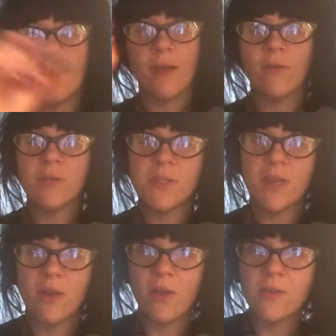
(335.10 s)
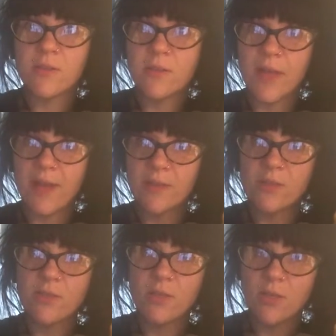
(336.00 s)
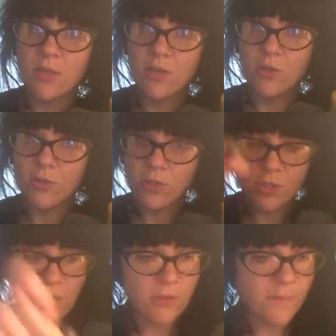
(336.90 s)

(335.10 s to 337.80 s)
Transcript: I'm going to take out that cushion,